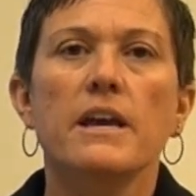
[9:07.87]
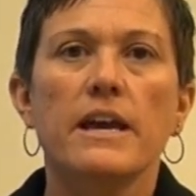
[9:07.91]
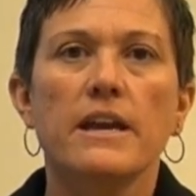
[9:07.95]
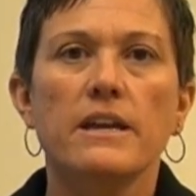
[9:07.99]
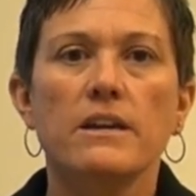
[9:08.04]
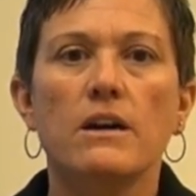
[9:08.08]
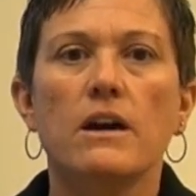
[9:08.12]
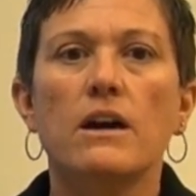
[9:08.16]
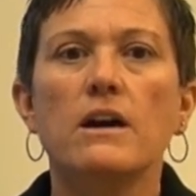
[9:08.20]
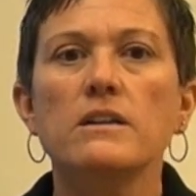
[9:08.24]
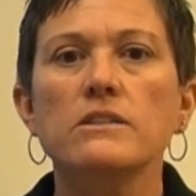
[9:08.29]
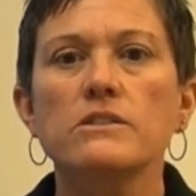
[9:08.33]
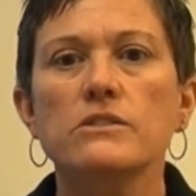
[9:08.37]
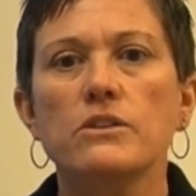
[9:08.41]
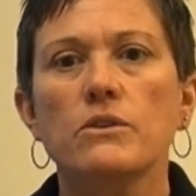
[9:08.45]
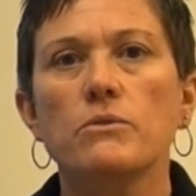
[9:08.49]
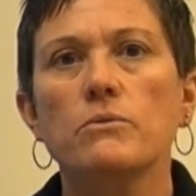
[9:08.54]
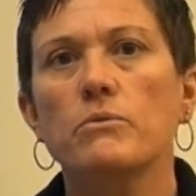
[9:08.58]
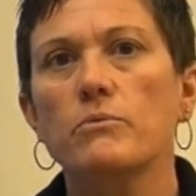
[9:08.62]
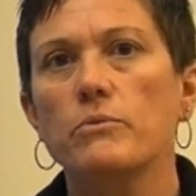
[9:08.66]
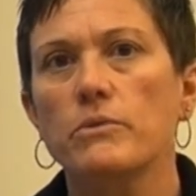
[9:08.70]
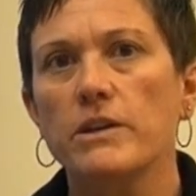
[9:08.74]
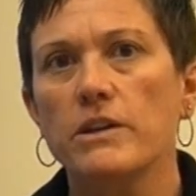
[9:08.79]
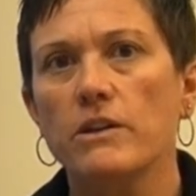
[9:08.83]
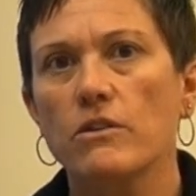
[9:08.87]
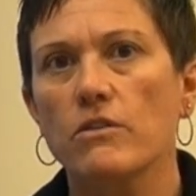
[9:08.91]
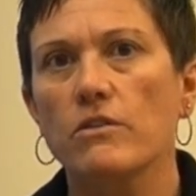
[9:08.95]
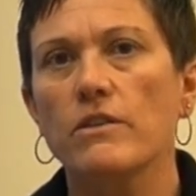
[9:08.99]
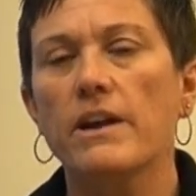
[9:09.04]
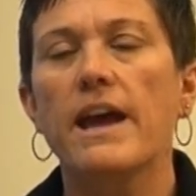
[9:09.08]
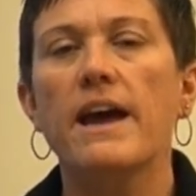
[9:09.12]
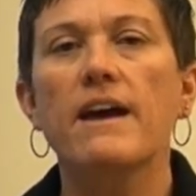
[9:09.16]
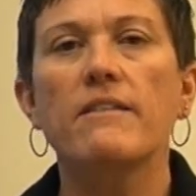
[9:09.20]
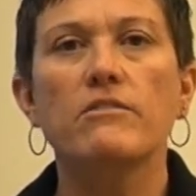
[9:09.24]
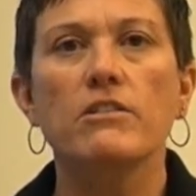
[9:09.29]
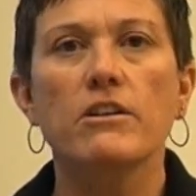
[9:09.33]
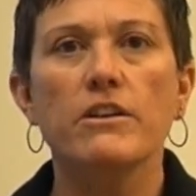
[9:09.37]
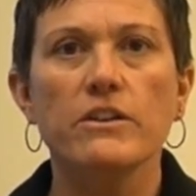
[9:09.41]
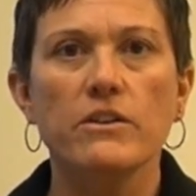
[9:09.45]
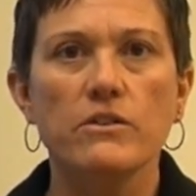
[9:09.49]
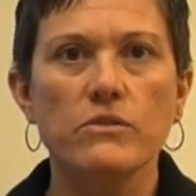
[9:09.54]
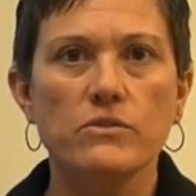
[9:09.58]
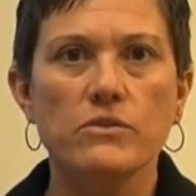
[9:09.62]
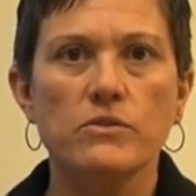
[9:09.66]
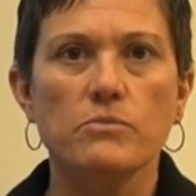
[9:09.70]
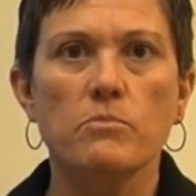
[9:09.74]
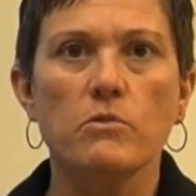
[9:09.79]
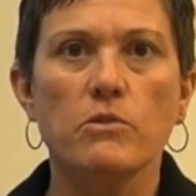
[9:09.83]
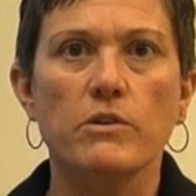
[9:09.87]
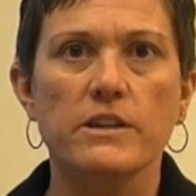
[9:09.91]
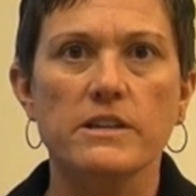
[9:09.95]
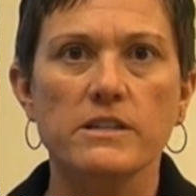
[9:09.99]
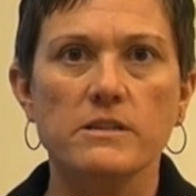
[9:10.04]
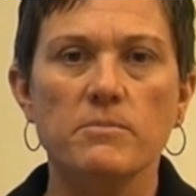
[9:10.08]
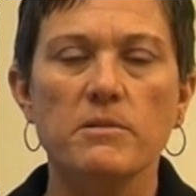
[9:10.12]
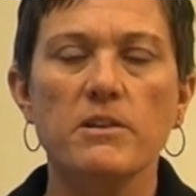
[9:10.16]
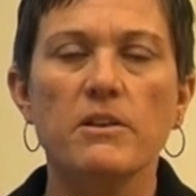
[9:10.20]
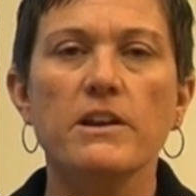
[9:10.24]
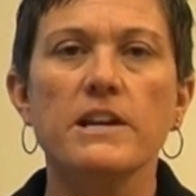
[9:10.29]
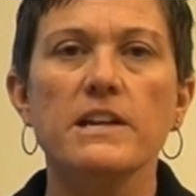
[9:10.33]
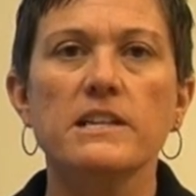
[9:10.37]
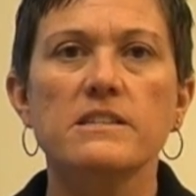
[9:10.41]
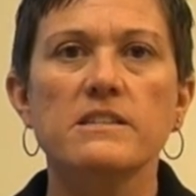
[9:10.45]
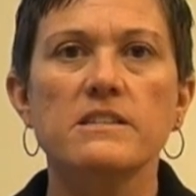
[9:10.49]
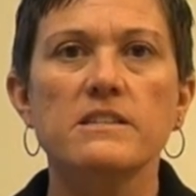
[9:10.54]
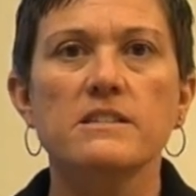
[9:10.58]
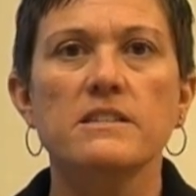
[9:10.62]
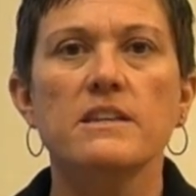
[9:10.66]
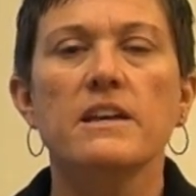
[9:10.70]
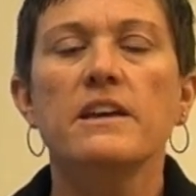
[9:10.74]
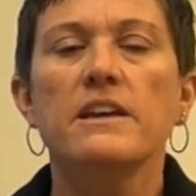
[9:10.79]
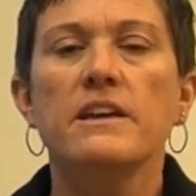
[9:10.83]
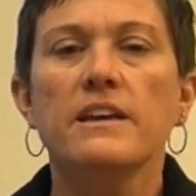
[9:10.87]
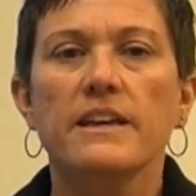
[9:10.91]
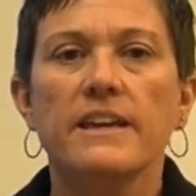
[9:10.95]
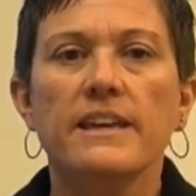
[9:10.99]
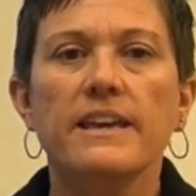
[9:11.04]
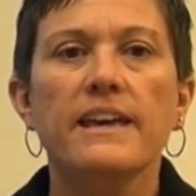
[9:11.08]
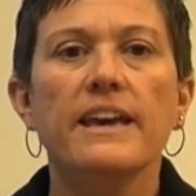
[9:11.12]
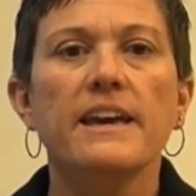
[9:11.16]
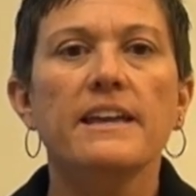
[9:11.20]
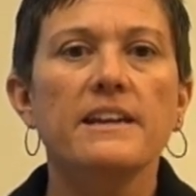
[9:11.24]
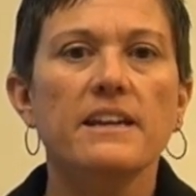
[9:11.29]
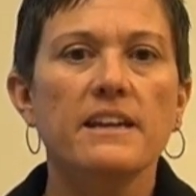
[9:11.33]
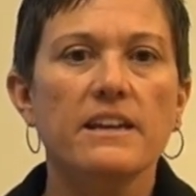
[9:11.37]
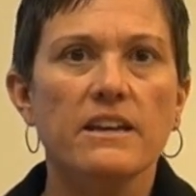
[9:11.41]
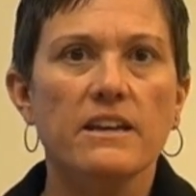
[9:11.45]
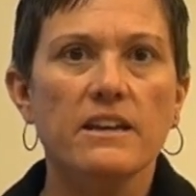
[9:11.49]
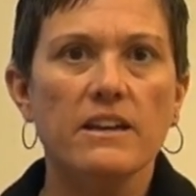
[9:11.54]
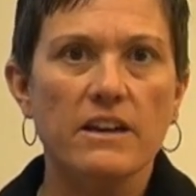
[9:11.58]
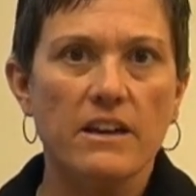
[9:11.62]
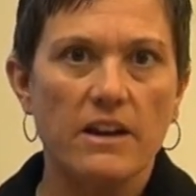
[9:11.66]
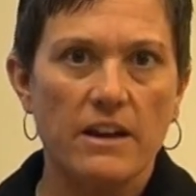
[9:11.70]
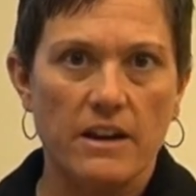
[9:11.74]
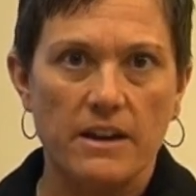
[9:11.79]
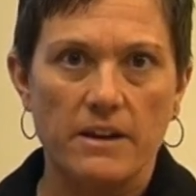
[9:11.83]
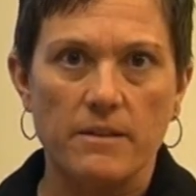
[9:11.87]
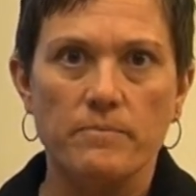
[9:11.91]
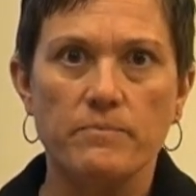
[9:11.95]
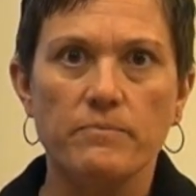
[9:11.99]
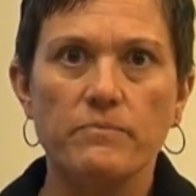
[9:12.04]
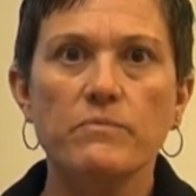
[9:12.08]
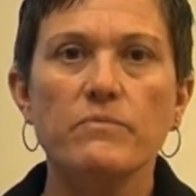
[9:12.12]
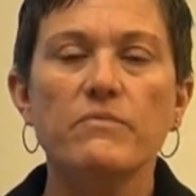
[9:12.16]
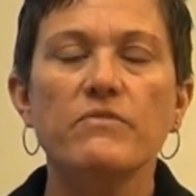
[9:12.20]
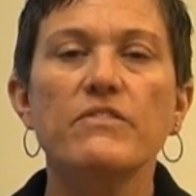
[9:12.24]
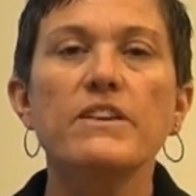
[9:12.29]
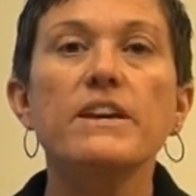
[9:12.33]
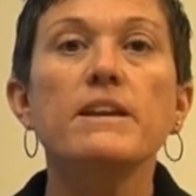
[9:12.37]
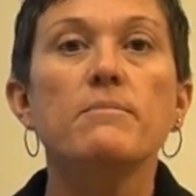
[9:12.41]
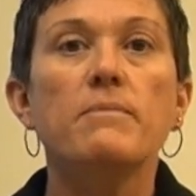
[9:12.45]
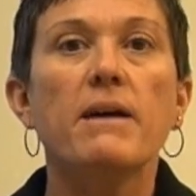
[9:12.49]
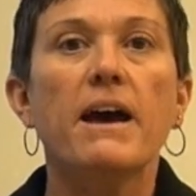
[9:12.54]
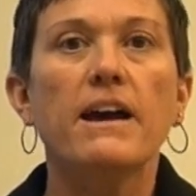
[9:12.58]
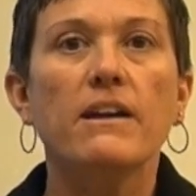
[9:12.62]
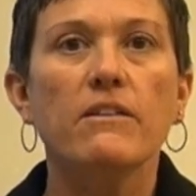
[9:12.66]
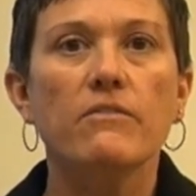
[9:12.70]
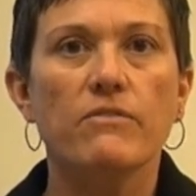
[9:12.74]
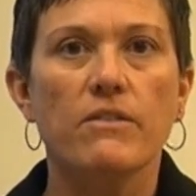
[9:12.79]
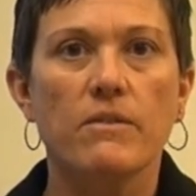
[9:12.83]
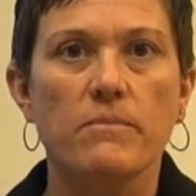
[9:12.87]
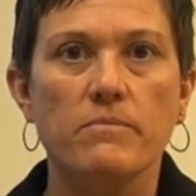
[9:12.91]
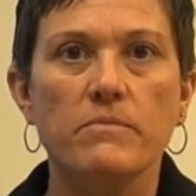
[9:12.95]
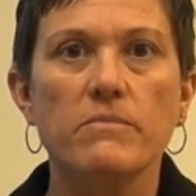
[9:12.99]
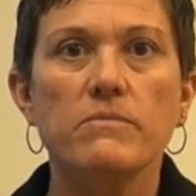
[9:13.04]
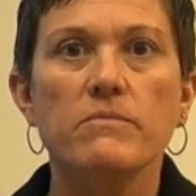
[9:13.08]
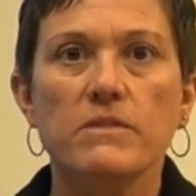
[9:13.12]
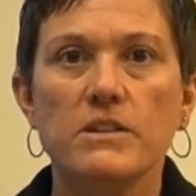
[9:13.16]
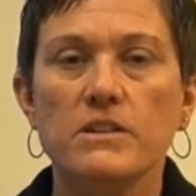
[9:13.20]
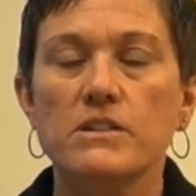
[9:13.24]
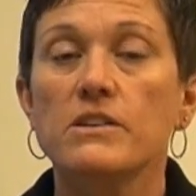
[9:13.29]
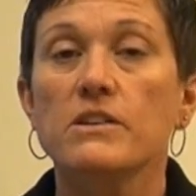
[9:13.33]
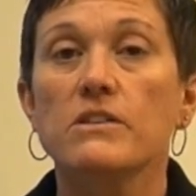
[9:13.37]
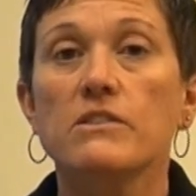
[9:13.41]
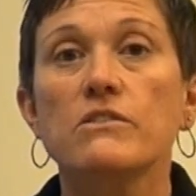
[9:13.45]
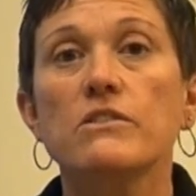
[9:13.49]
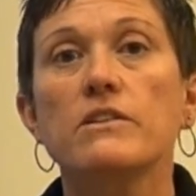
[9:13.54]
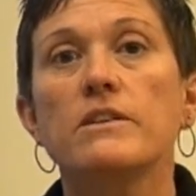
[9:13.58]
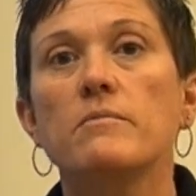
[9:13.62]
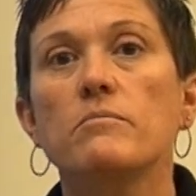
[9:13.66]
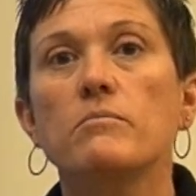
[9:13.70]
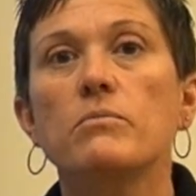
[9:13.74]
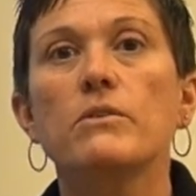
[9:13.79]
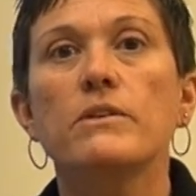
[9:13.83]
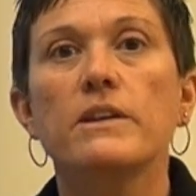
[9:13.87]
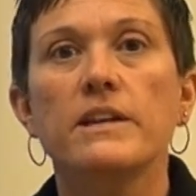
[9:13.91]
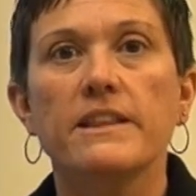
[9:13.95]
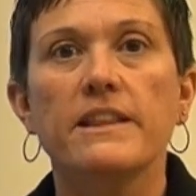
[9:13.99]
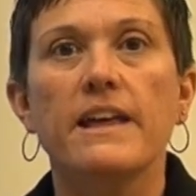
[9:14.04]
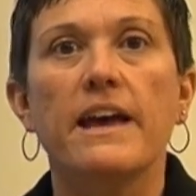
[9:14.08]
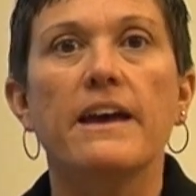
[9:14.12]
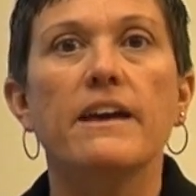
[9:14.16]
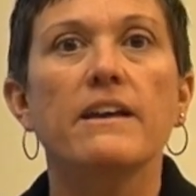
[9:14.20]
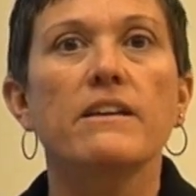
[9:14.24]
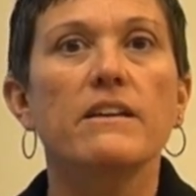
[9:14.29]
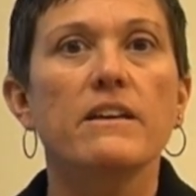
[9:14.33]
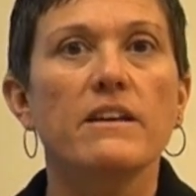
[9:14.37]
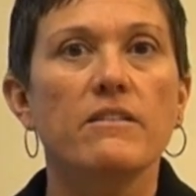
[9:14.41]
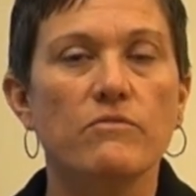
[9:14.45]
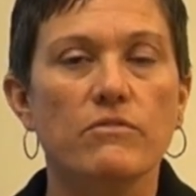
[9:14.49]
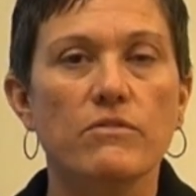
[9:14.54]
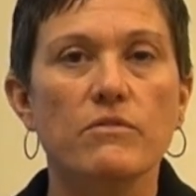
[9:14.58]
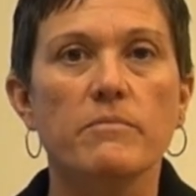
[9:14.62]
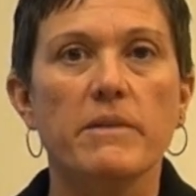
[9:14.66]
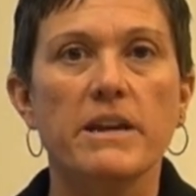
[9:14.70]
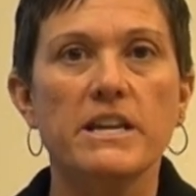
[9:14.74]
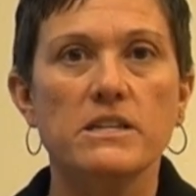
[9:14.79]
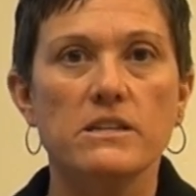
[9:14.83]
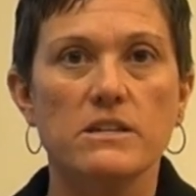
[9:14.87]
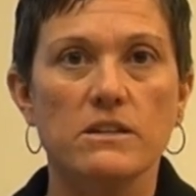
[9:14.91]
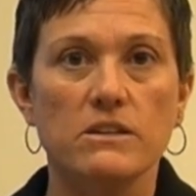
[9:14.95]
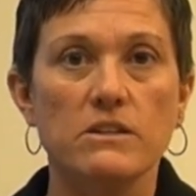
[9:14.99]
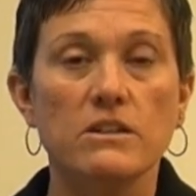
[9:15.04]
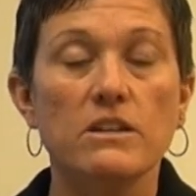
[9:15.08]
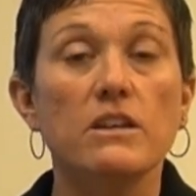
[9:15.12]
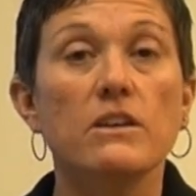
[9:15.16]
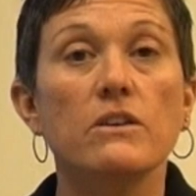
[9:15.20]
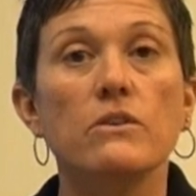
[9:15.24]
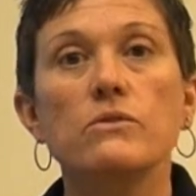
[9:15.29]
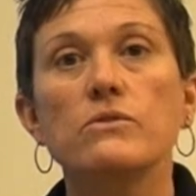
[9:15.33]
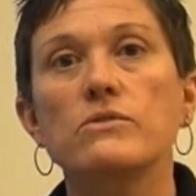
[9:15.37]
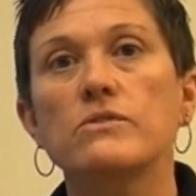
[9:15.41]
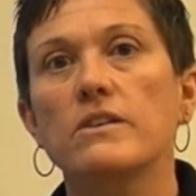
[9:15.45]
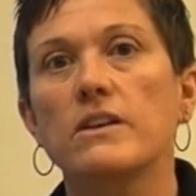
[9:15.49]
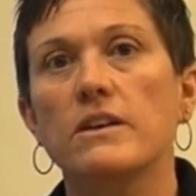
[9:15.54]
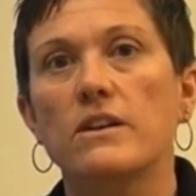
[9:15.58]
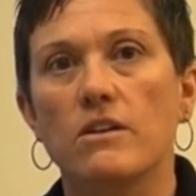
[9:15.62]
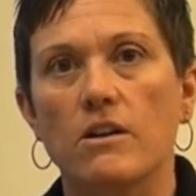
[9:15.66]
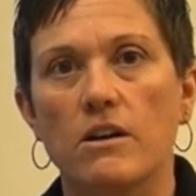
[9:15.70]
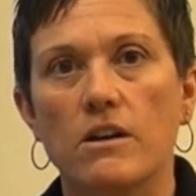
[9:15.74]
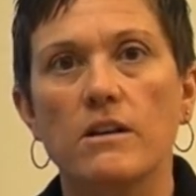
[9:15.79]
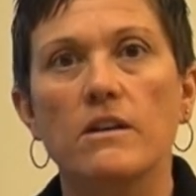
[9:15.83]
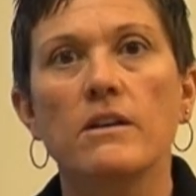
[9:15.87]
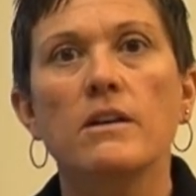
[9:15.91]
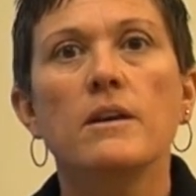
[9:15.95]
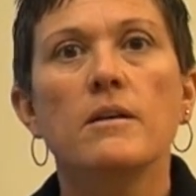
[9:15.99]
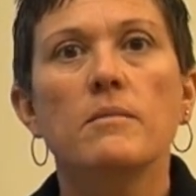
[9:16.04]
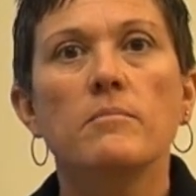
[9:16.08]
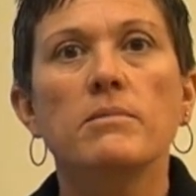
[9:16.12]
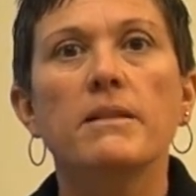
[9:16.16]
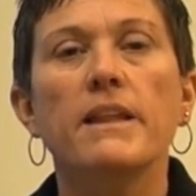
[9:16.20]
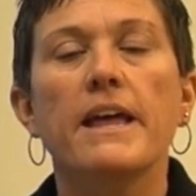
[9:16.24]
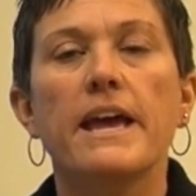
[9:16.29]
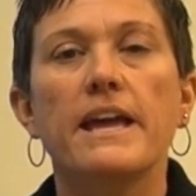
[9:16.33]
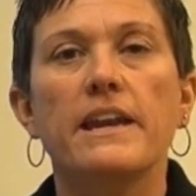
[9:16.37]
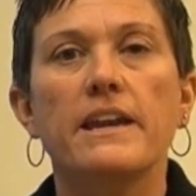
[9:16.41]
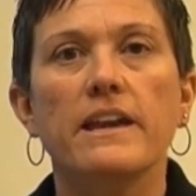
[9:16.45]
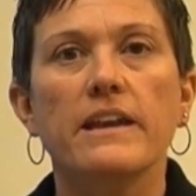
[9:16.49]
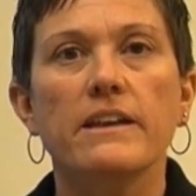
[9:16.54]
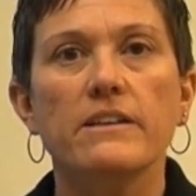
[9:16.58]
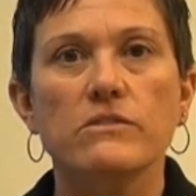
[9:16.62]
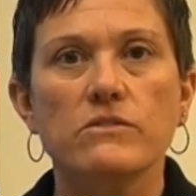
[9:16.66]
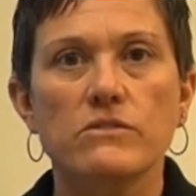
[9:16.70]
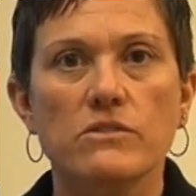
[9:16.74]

And also when we have our youth sport experiences, getting feedback from the children and putting that information to use in our planning.